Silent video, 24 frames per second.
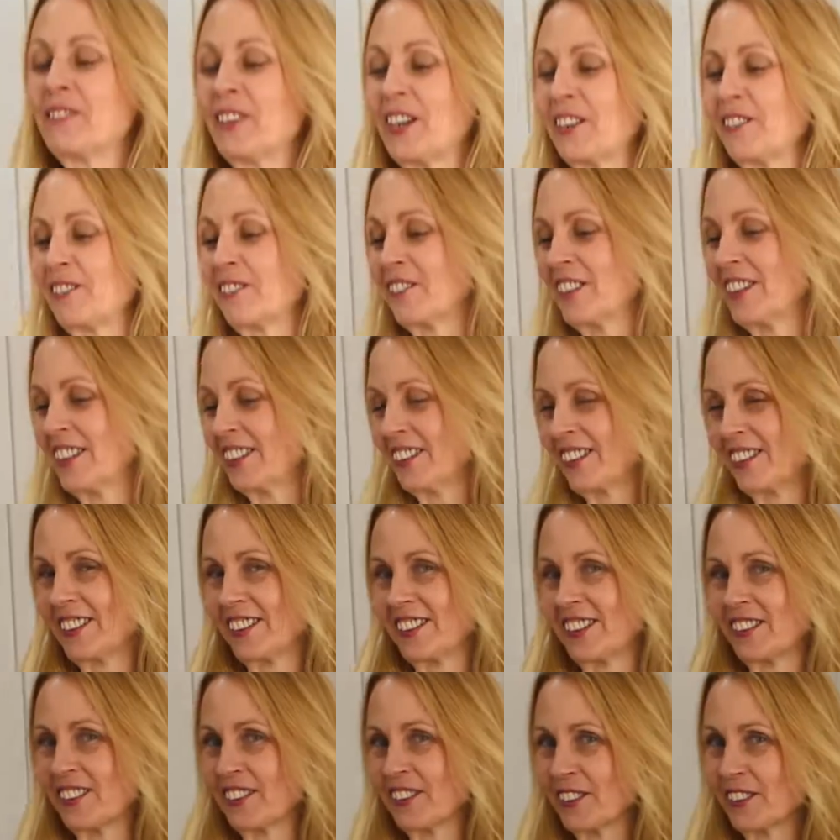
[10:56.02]
my friend
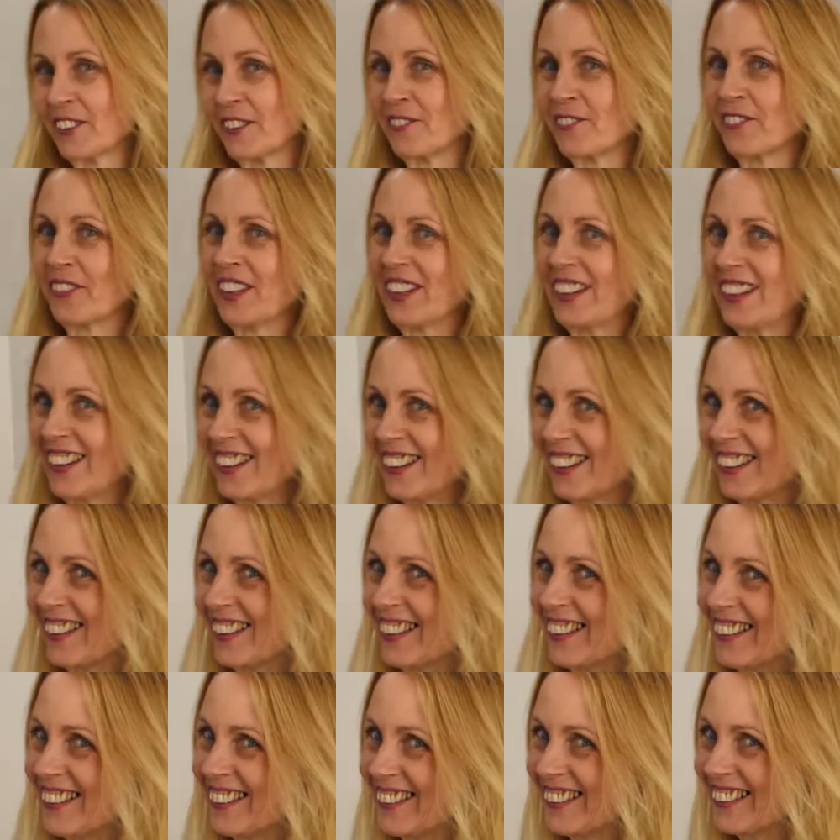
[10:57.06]
into a
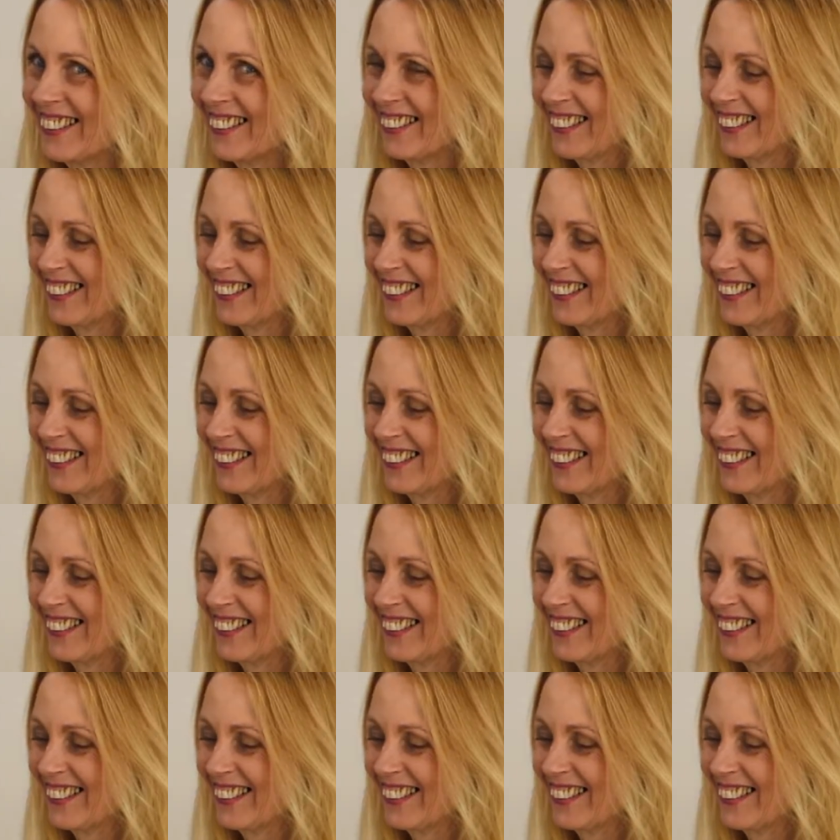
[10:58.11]
vegan.